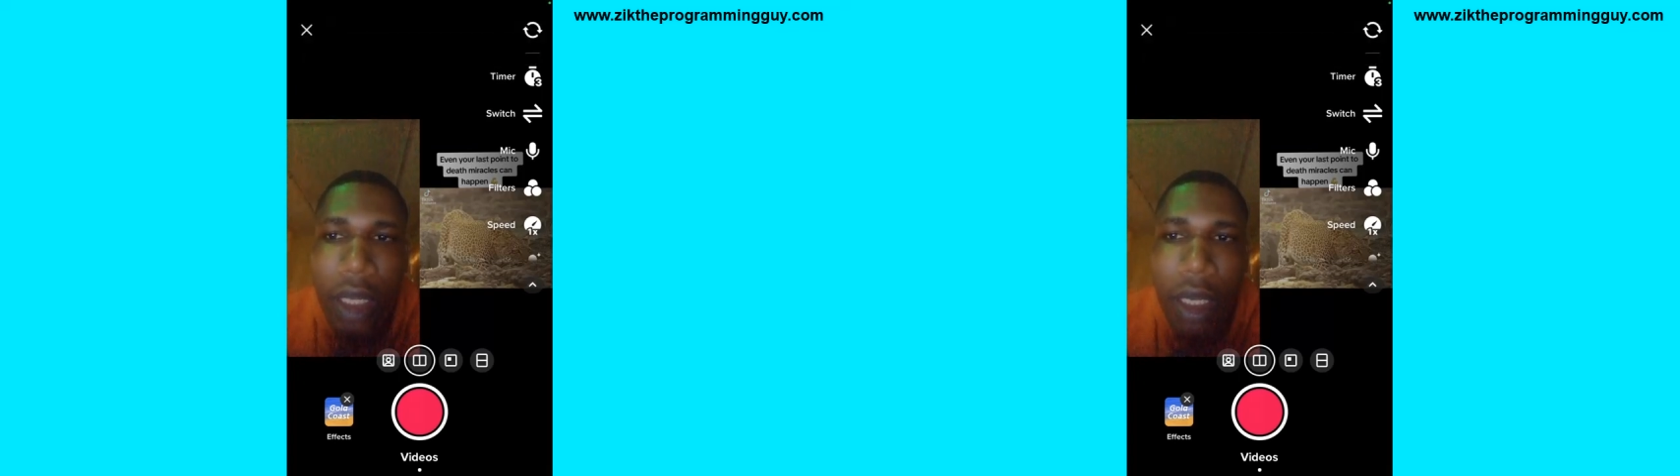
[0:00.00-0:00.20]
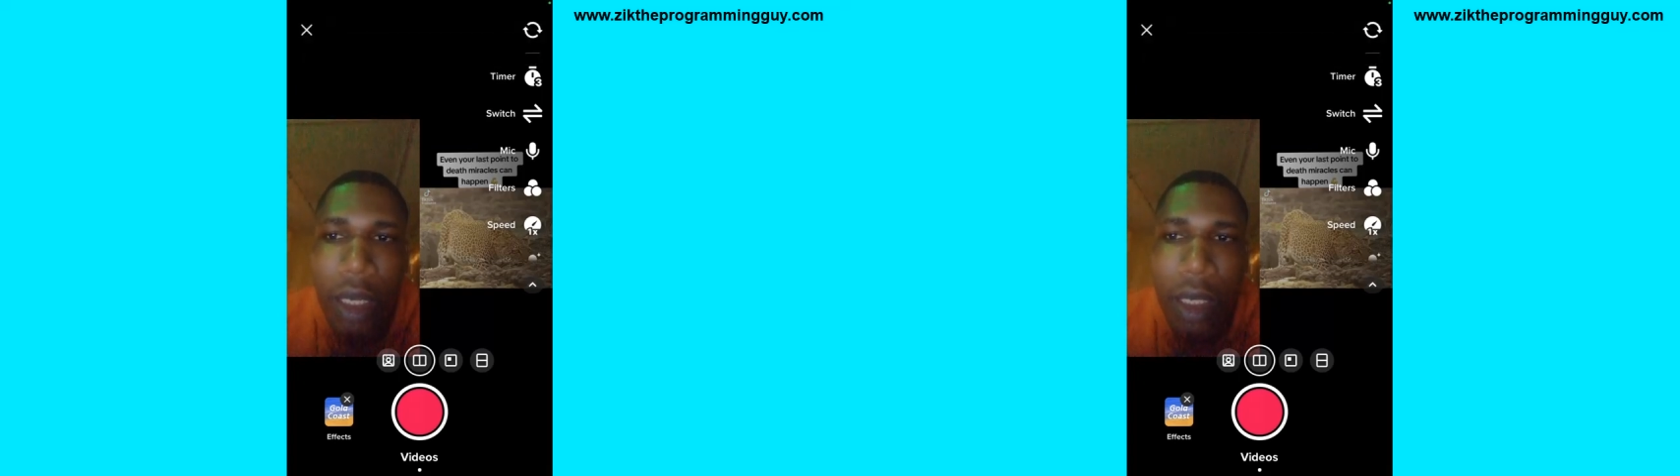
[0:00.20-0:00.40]

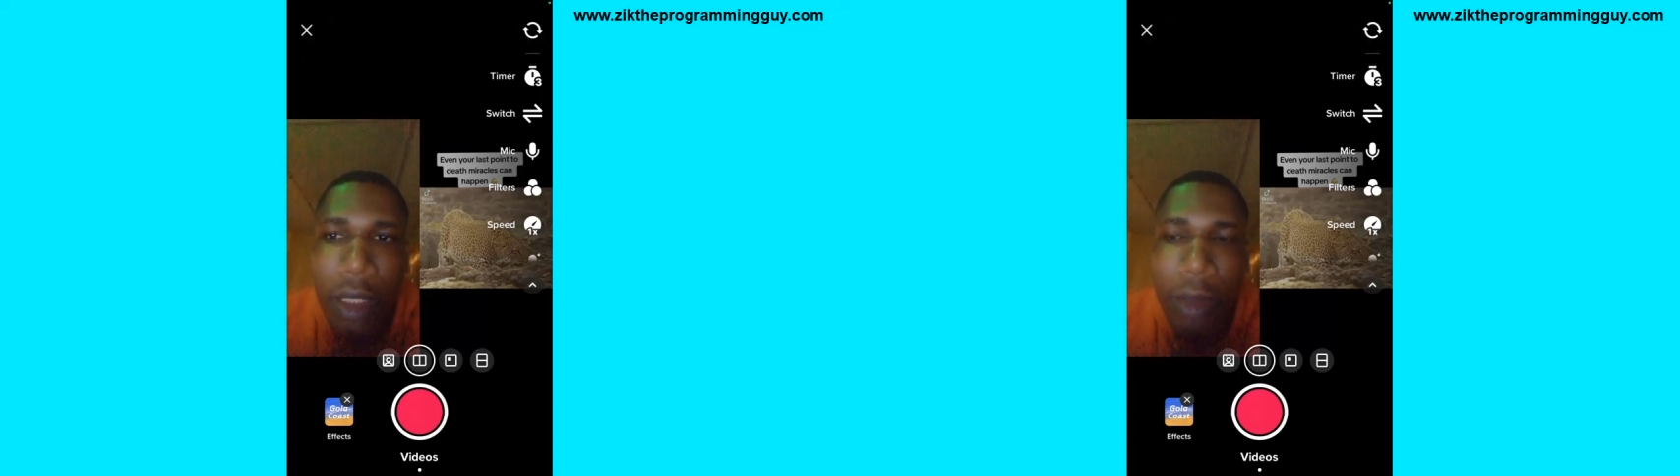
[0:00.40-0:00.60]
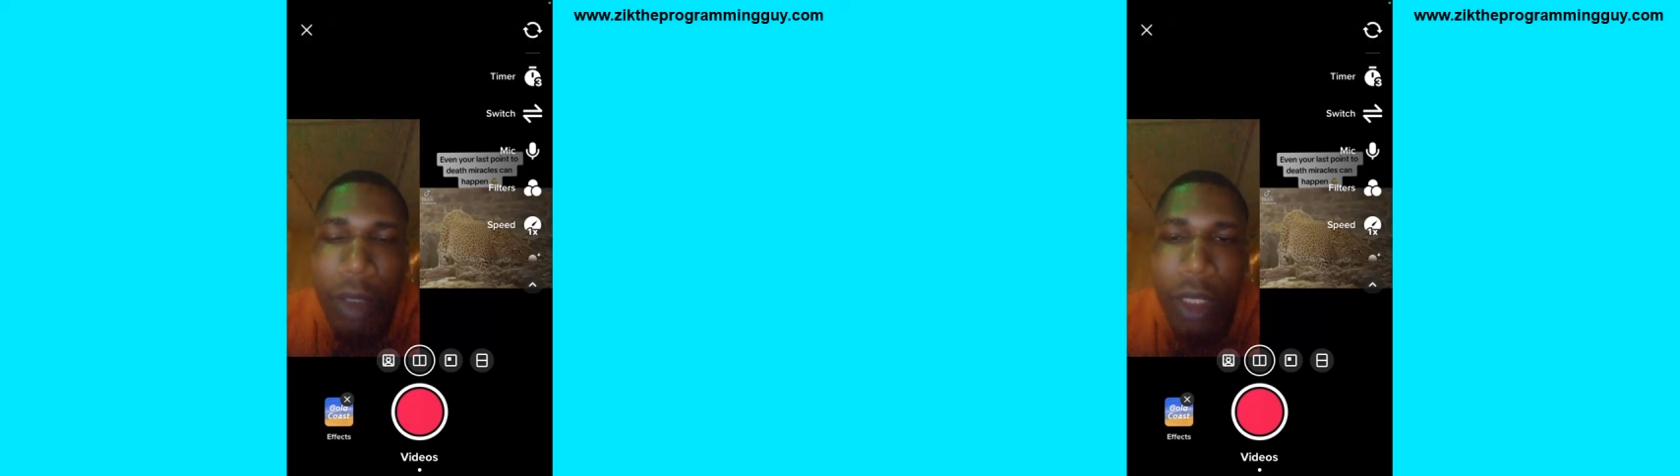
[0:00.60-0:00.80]

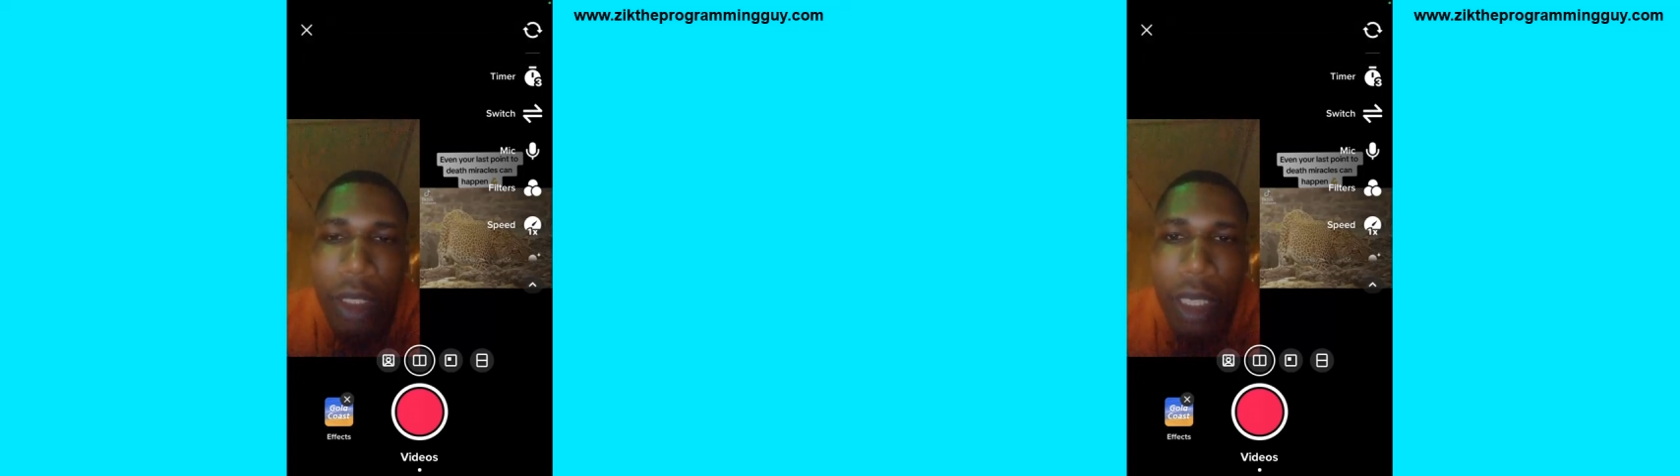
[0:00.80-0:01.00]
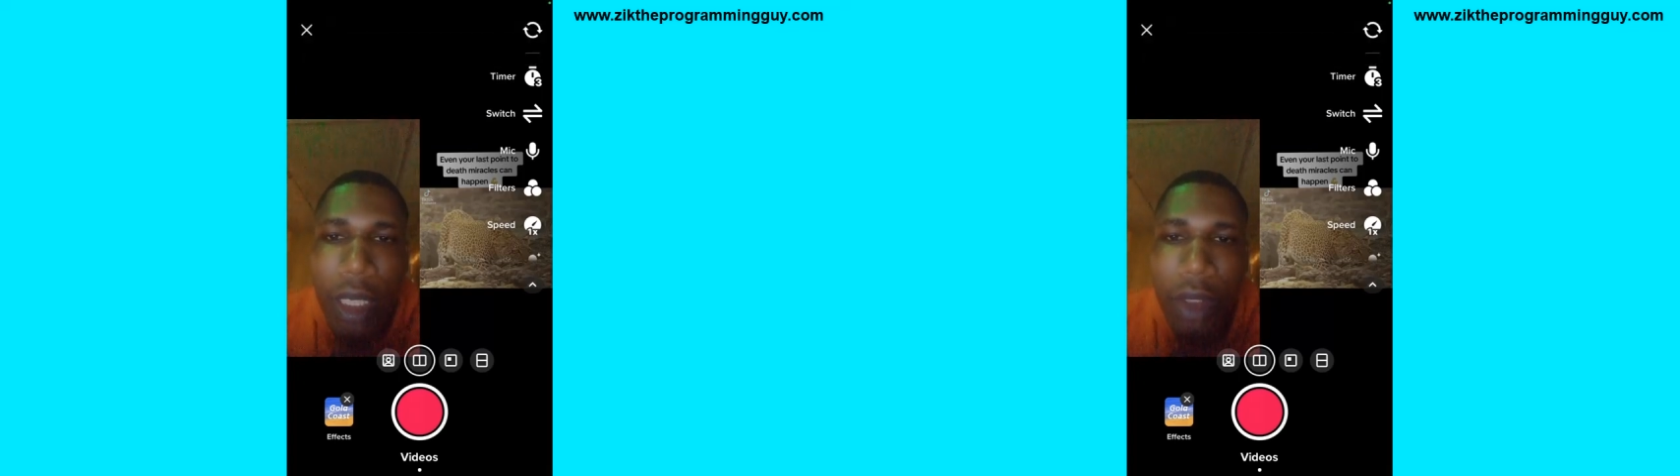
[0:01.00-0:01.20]

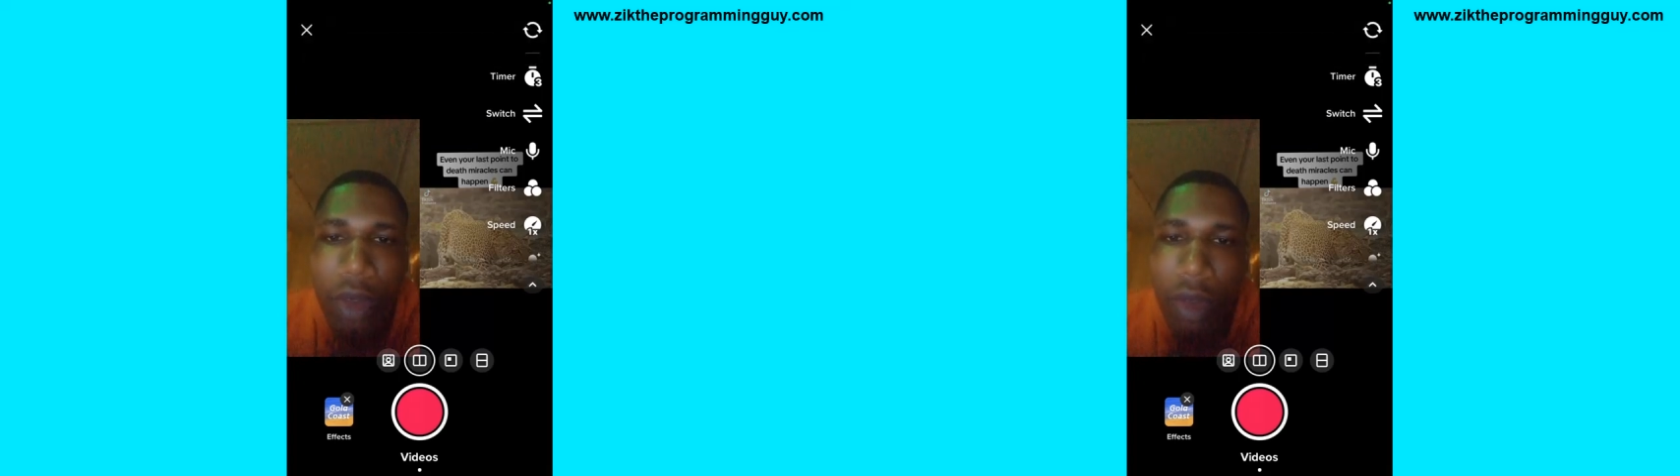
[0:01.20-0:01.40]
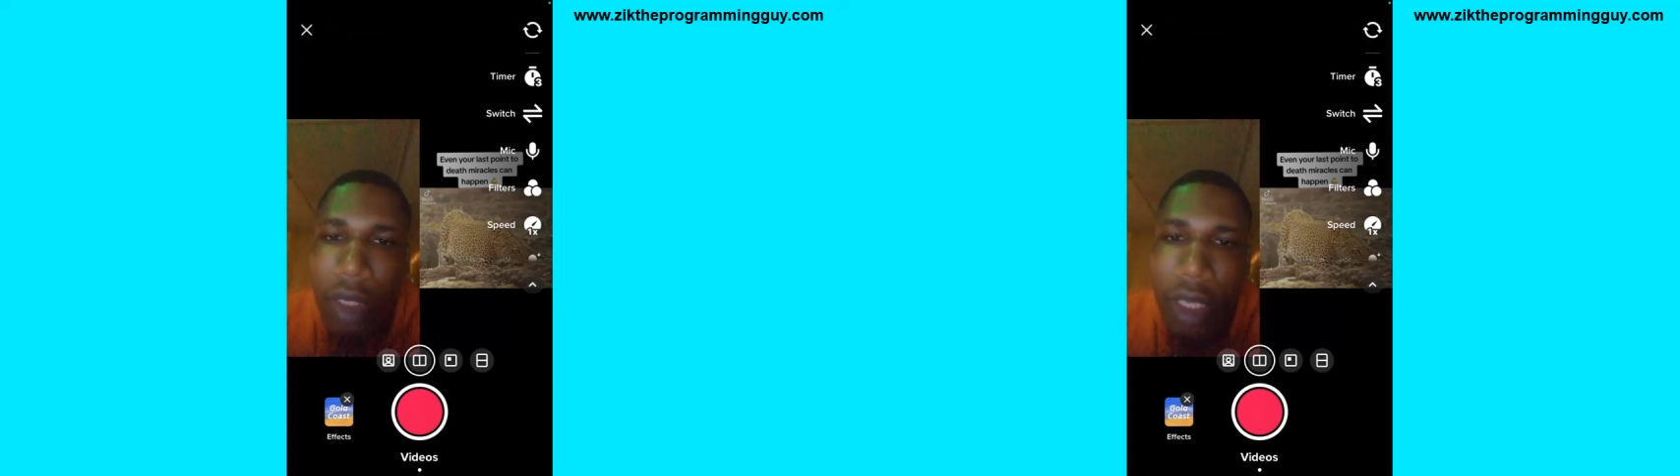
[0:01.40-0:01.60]
either
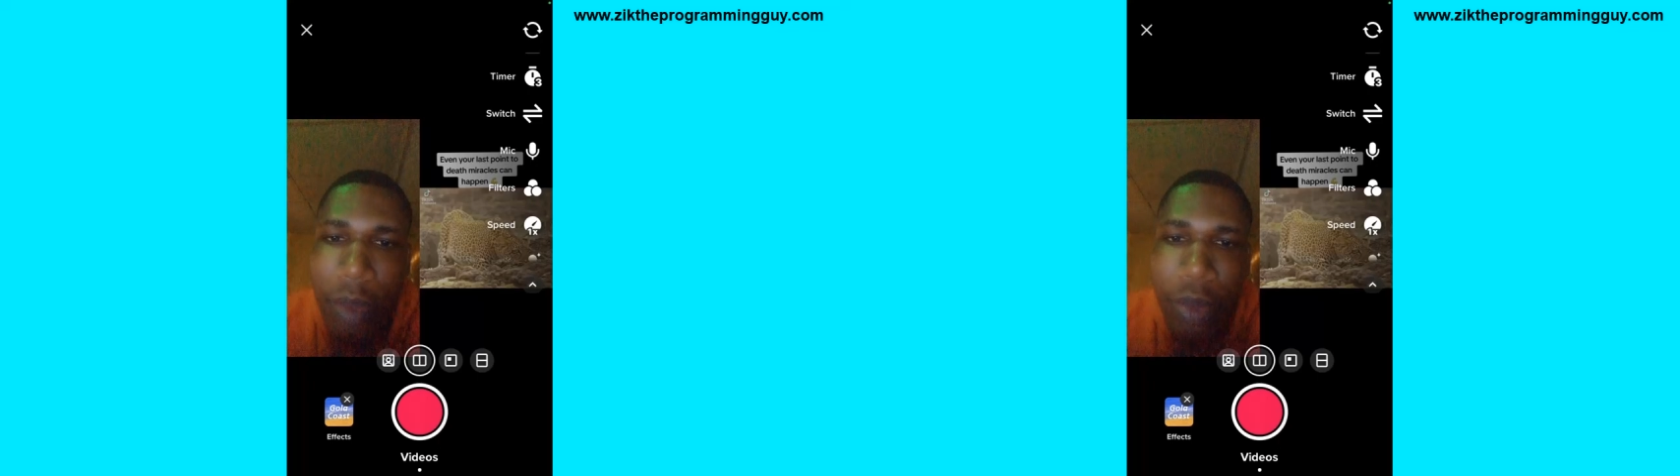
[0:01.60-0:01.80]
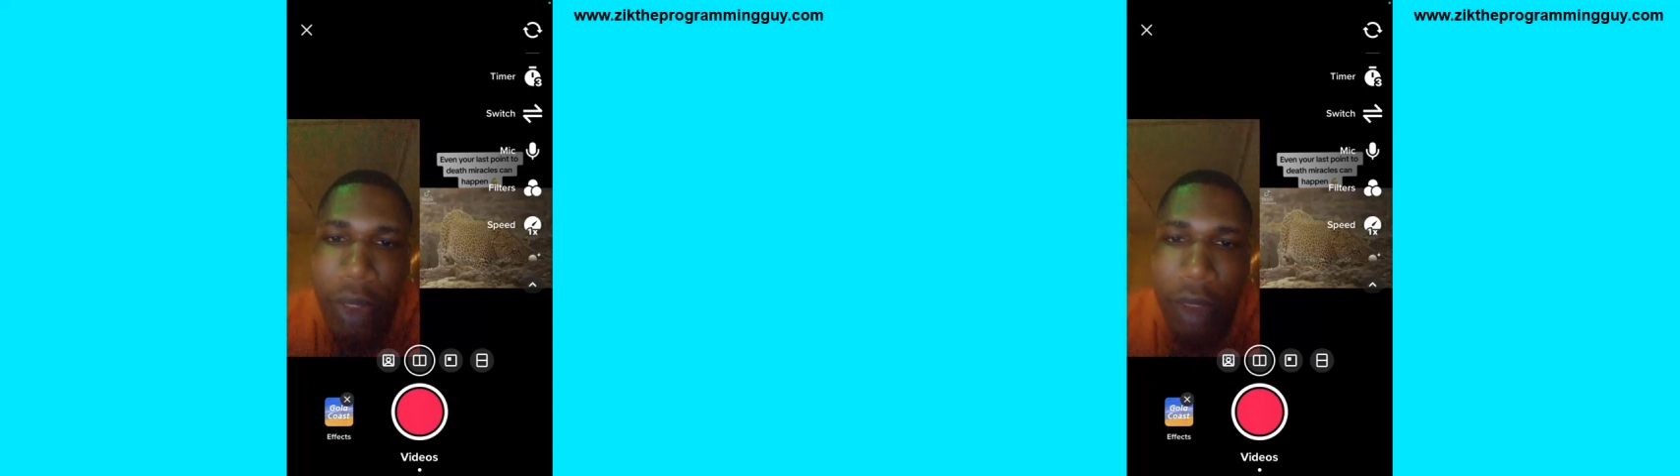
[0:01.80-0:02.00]
your
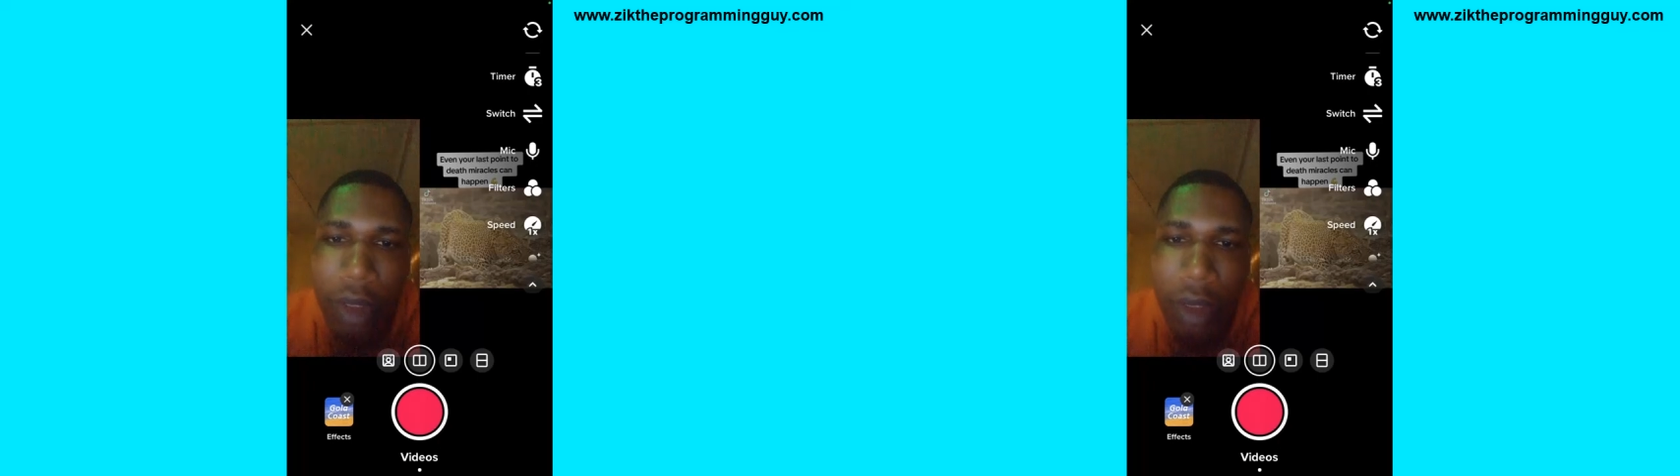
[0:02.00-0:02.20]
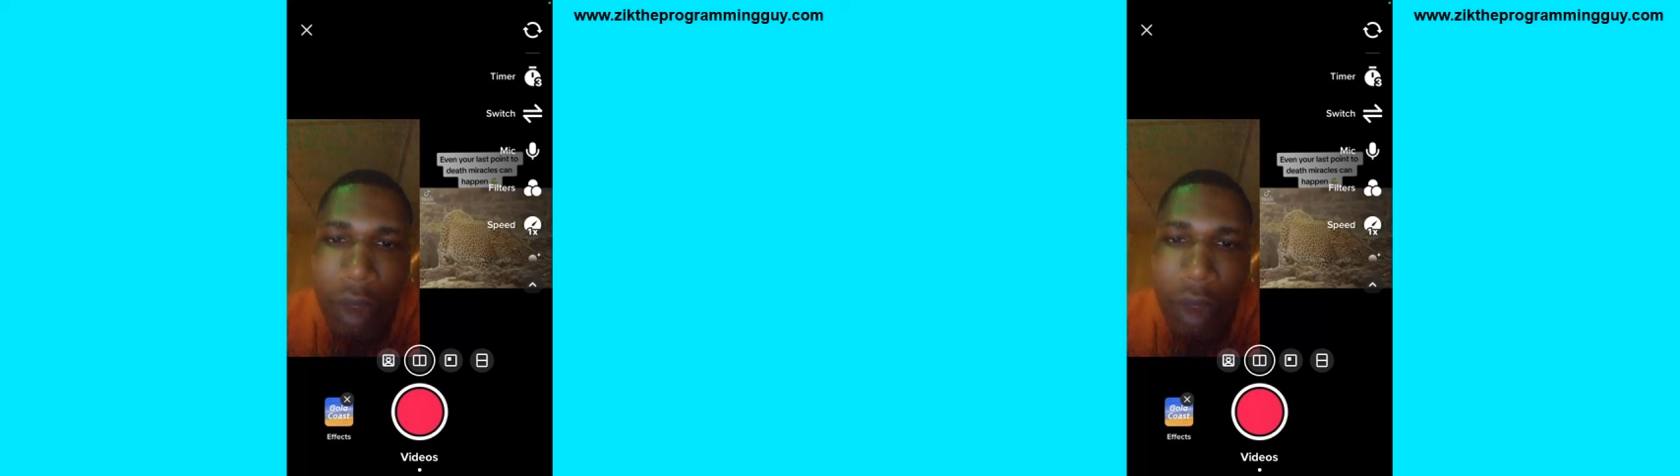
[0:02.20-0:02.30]
earpiece